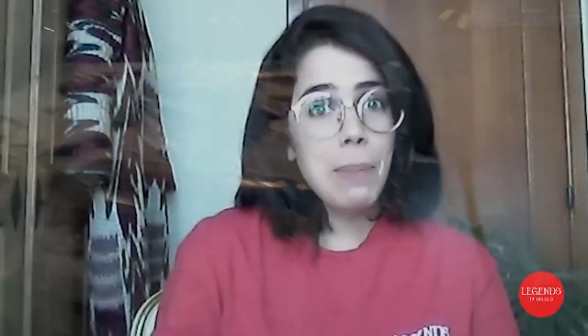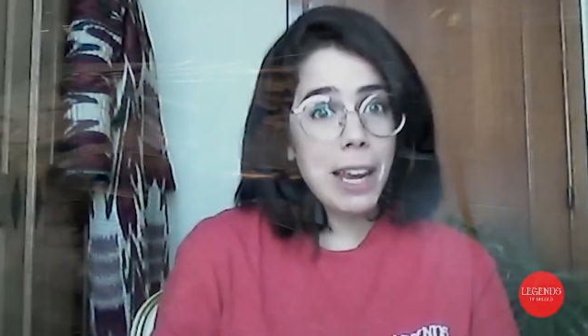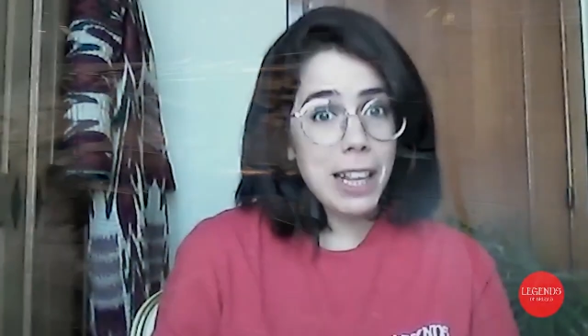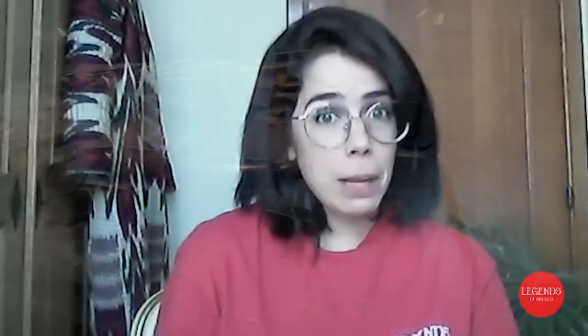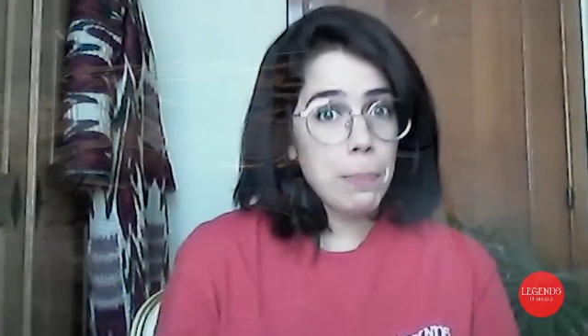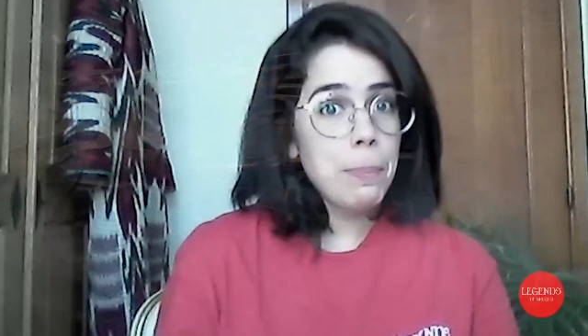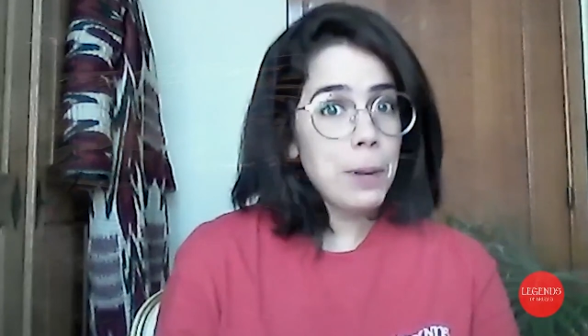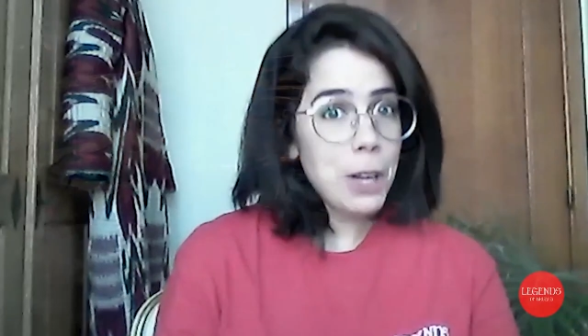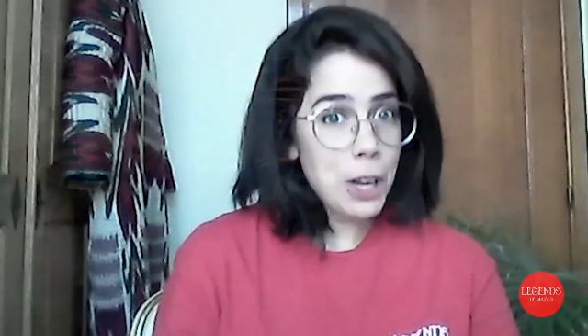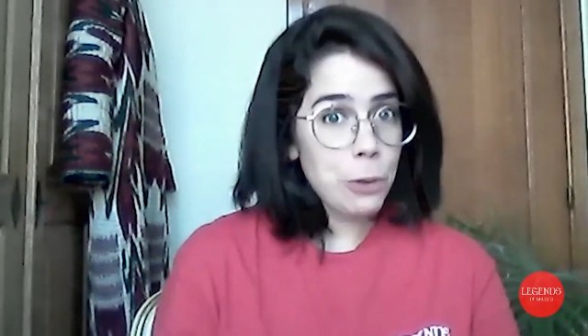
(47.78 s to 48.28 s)
made
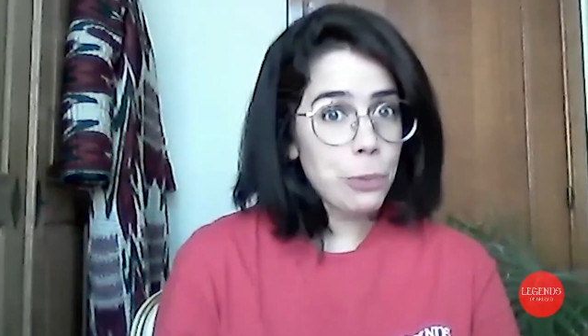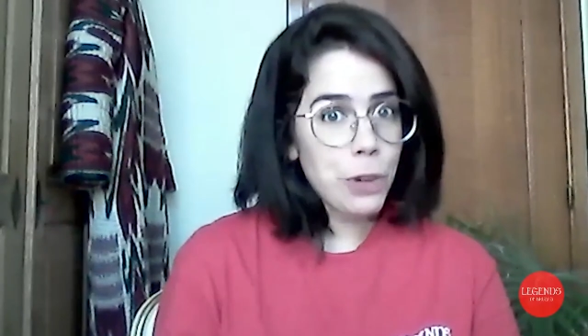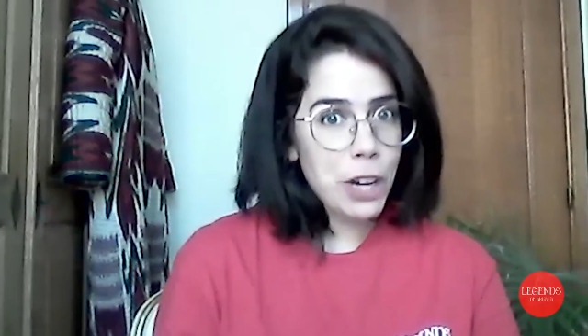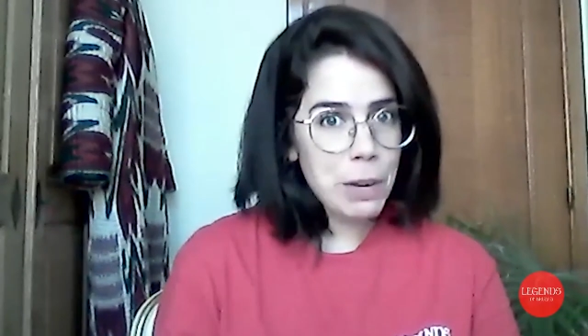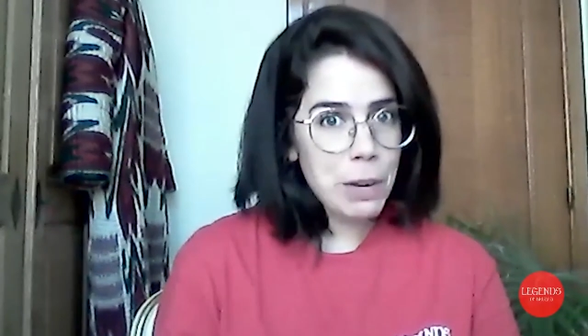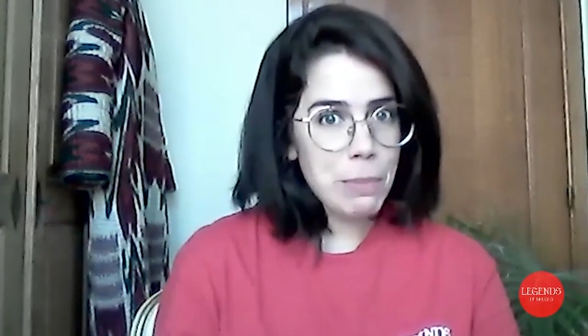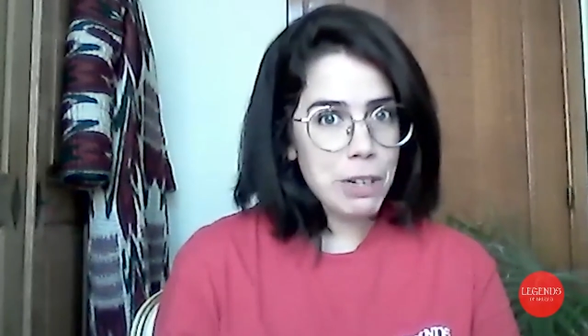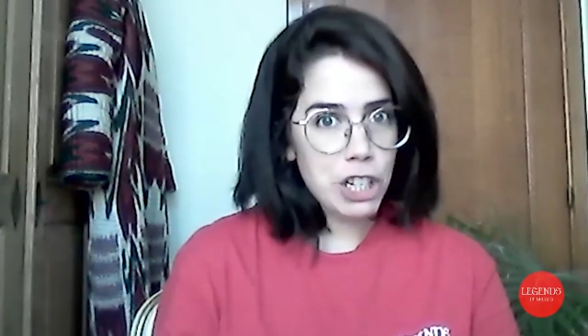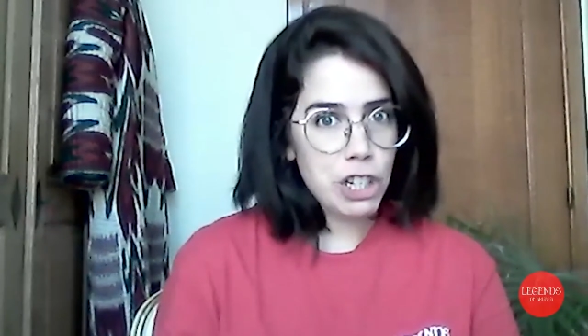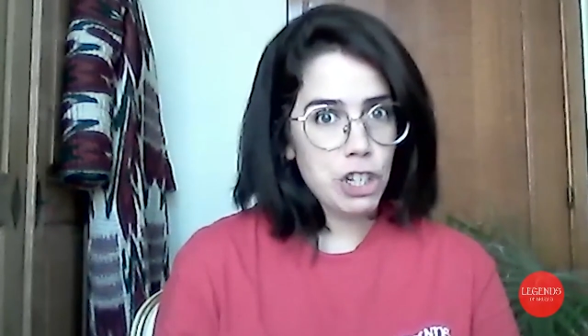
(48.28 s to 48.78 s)
a
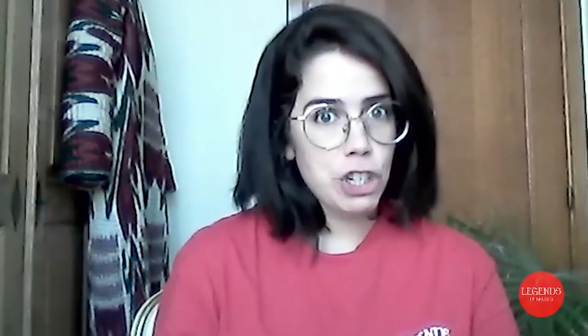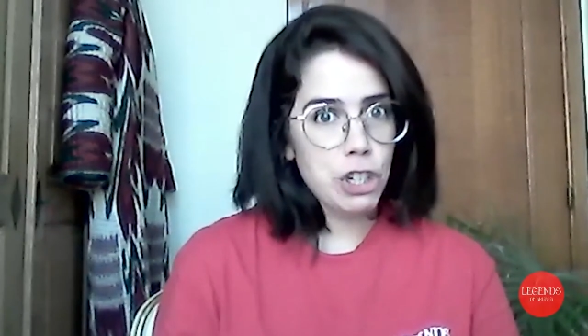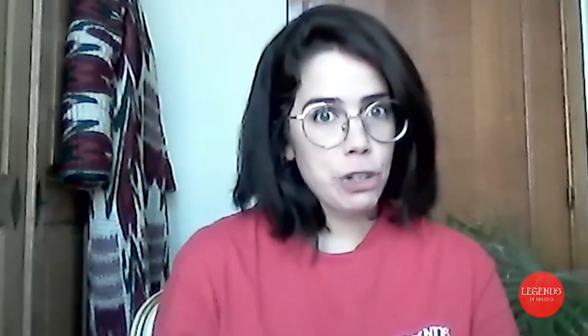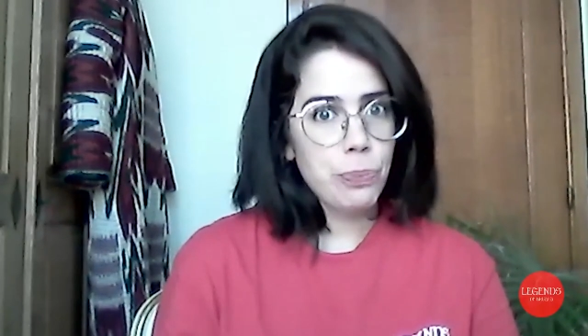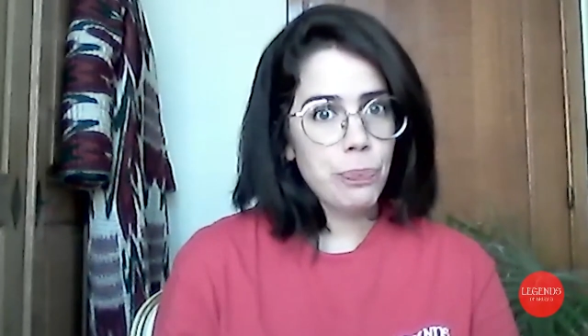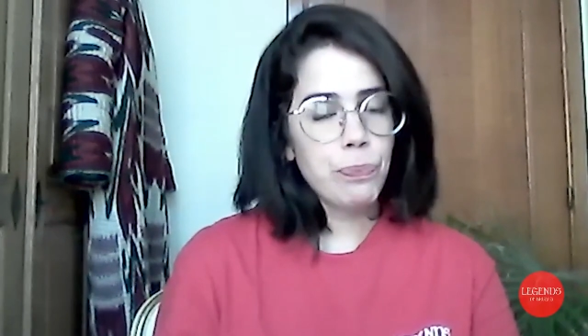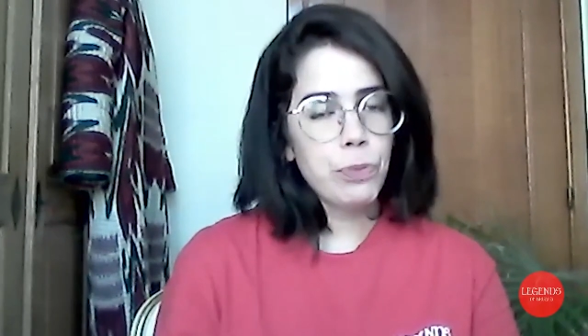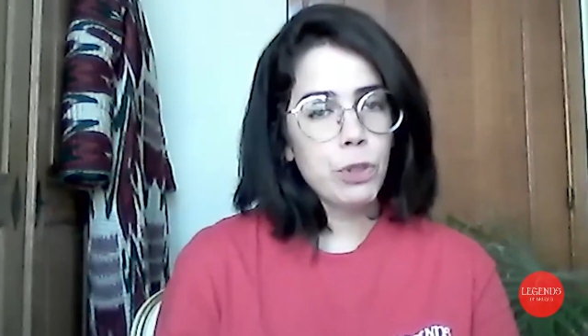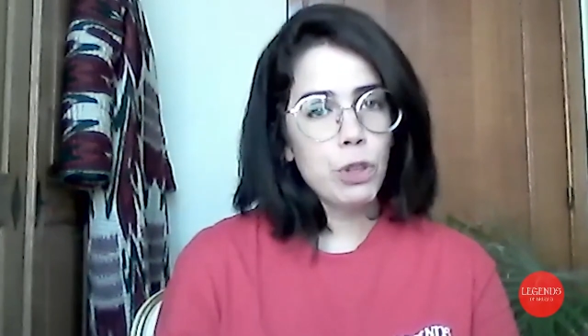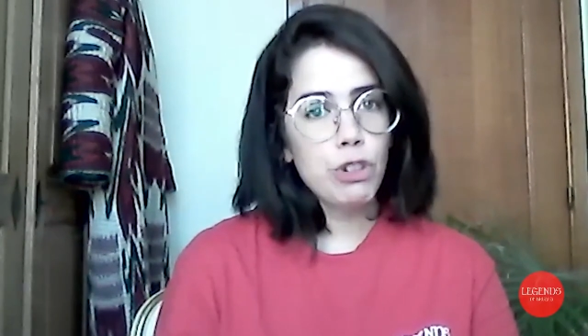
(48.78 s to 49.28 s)
pilgrimage
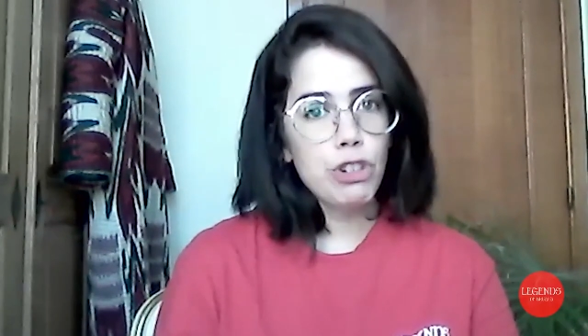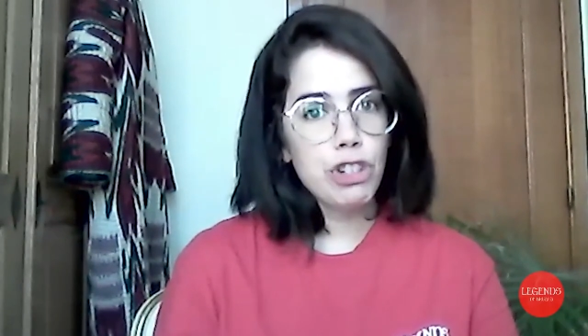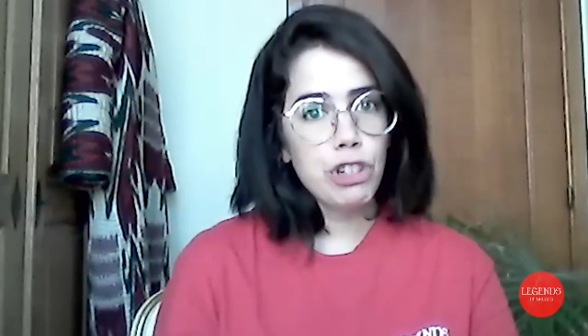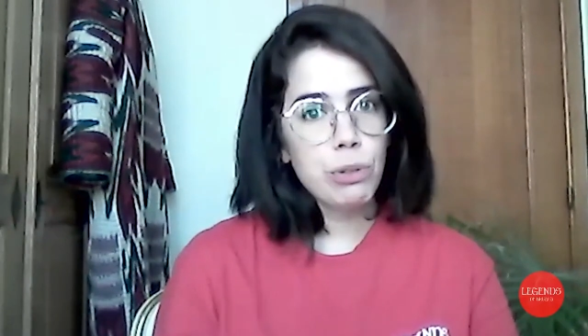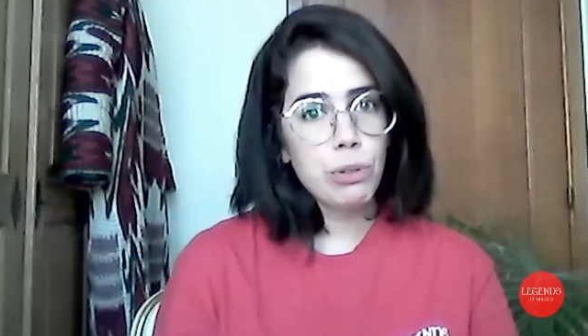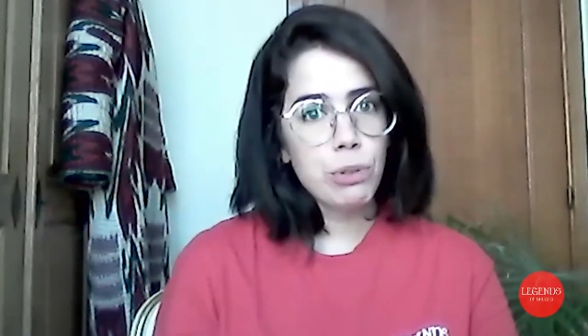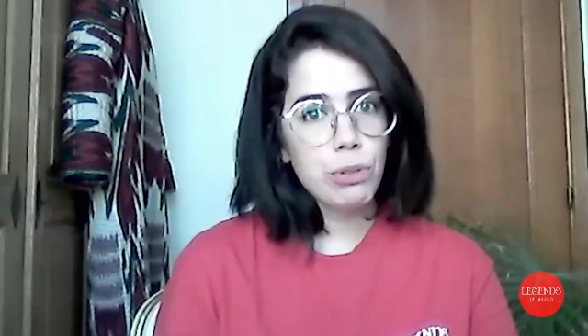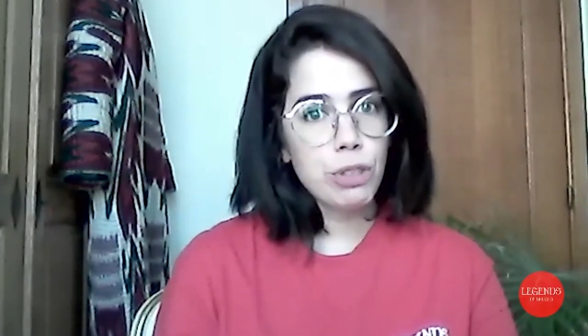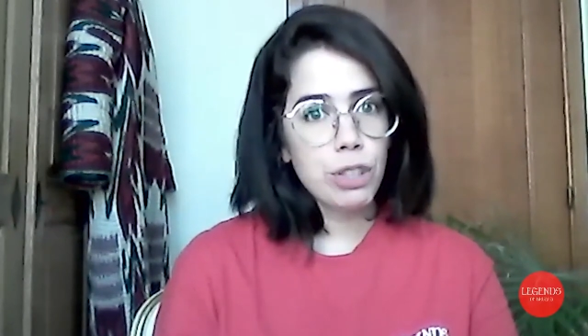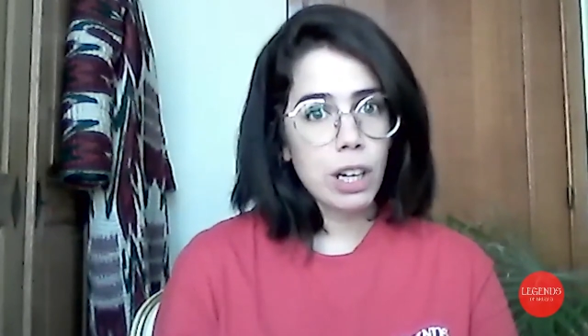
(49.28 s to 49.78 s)
to
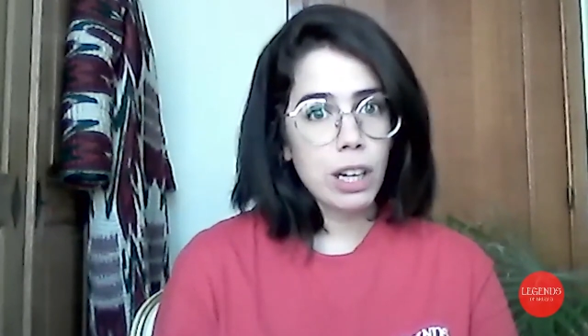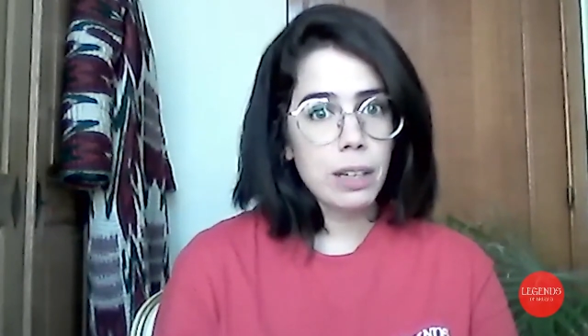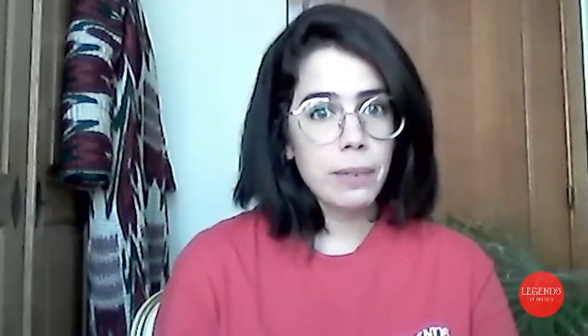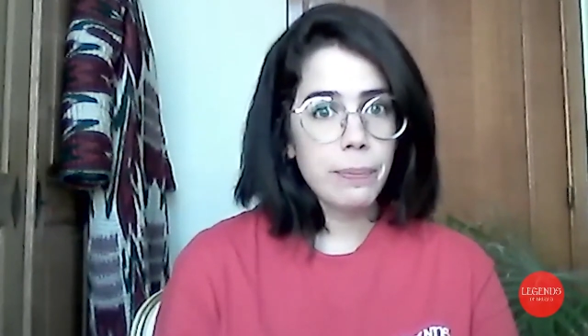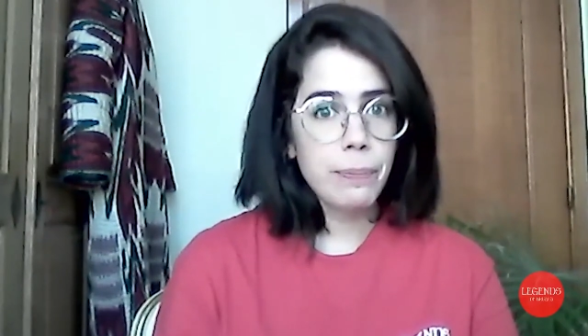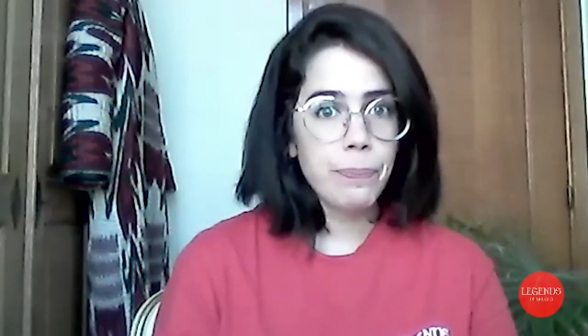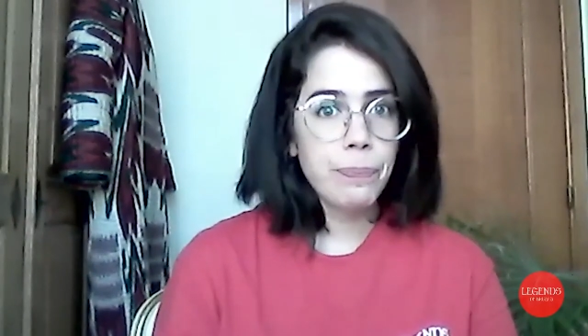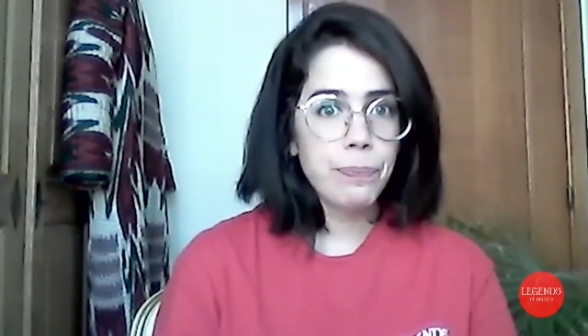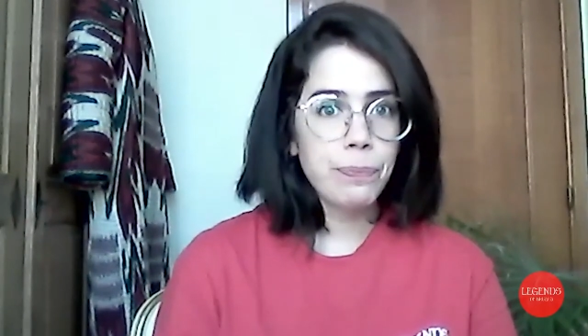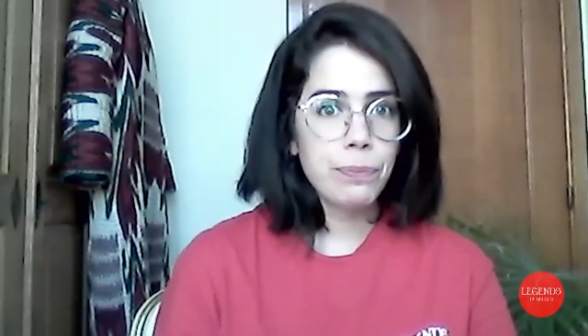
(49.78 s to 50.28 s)

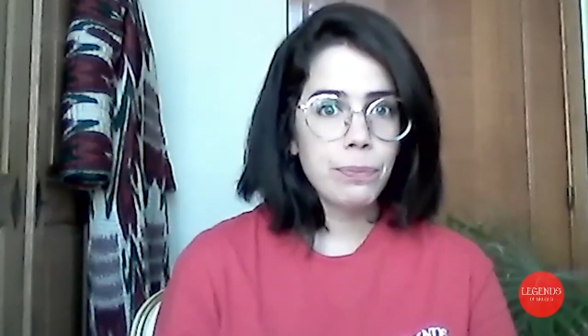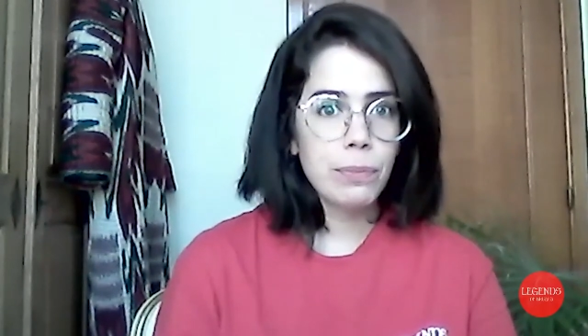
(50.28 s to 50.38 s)
Jerusalem